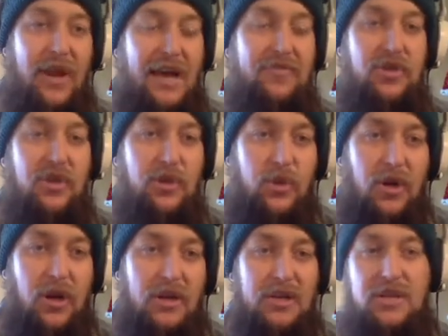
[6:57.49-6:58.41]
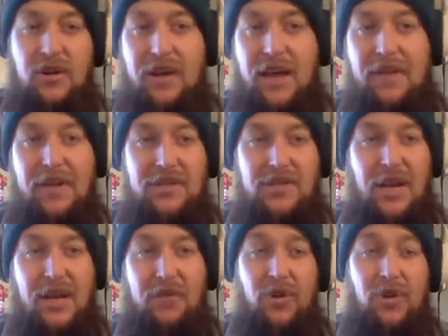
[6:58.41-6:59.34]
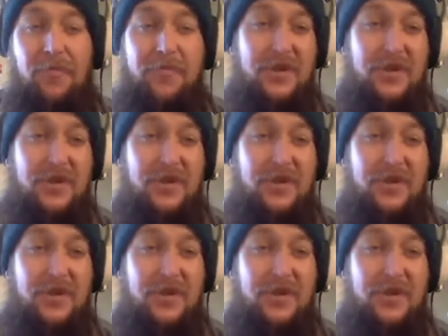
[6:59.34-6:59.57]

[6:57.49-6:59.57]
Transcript: have a lure on, you don't have that shiny roll,